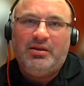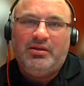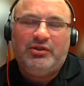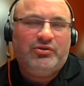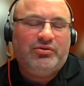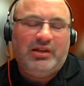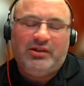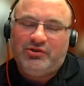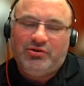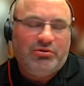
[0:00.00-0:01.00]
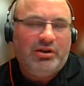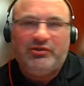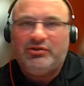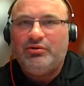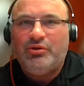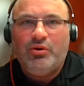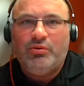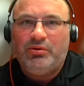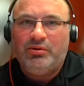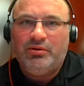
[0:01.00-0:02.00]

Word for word: That's that's Christ alone.